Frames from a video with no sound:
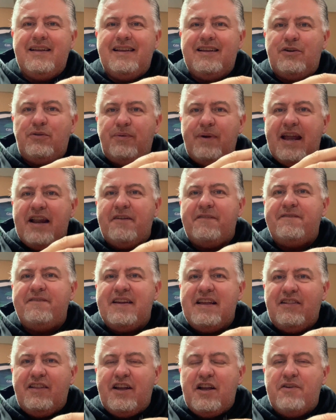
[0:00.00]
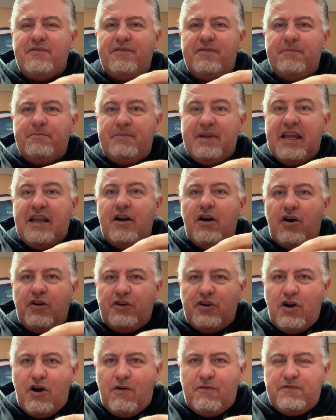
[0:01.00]
create a feeling of being
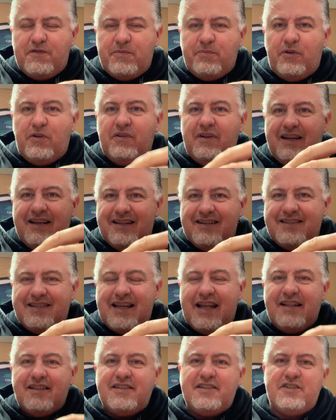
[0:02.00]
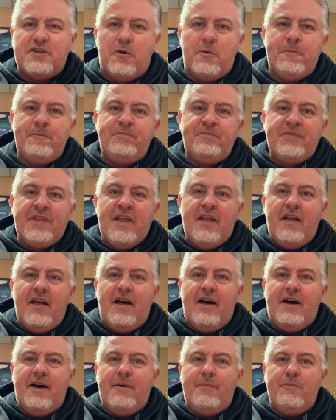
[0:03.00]
uncomfortable in a sense. So
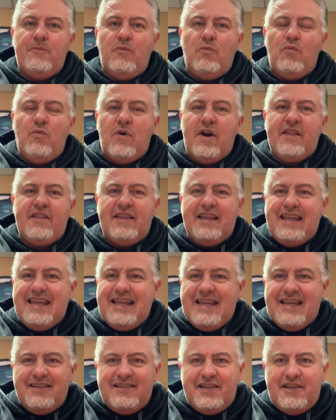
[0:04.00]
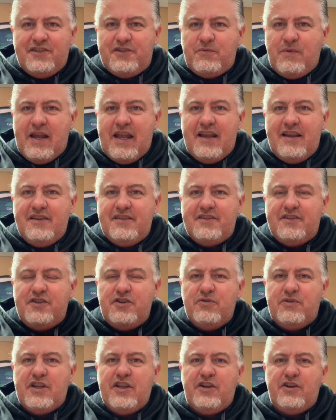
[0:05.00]
one of the easiest ways
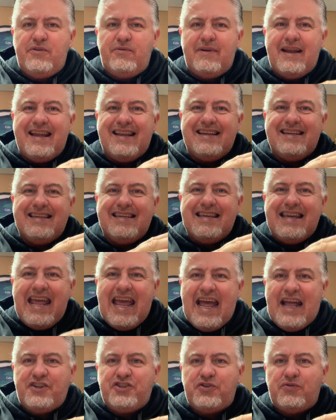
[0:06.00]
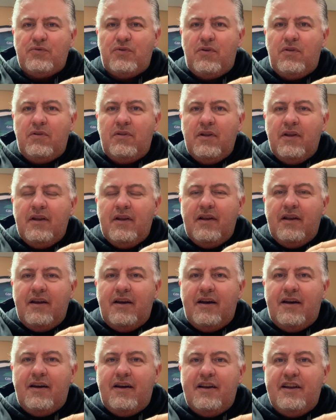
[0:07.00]
you can create natural
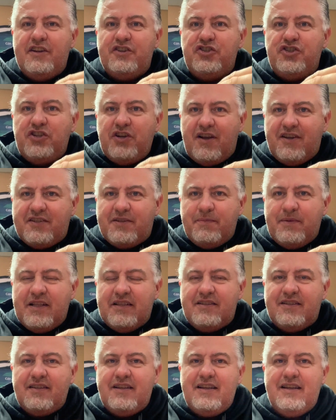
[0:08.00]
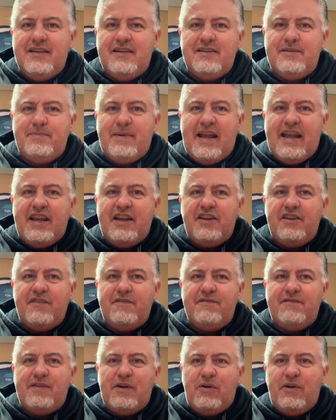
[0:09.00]
adjustments is by
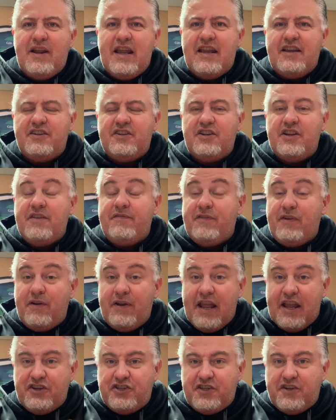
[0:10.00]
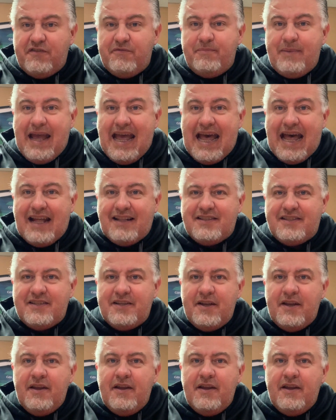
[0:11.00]
variation of bats